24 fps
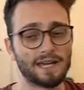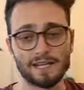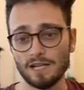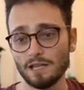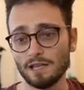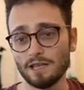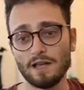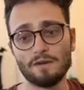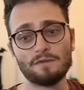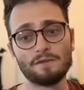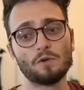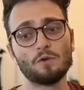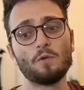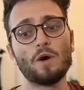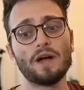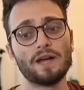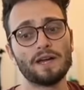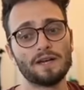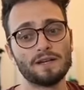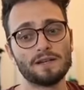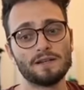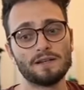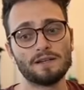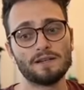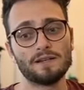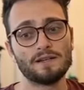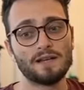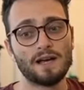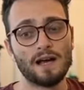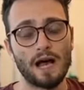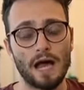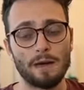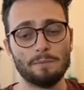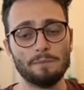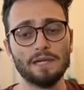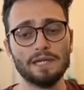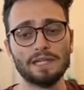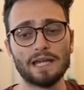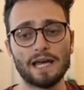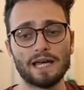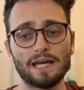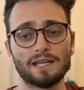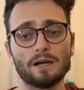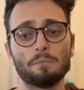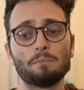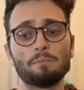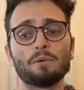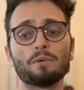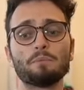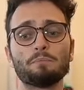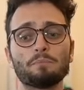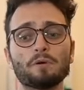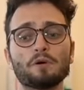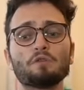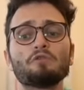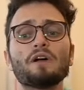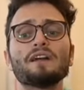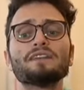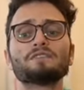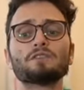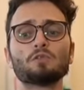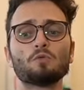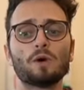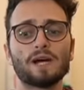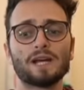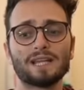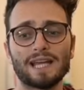in a loving way. I mean that in a p parental way,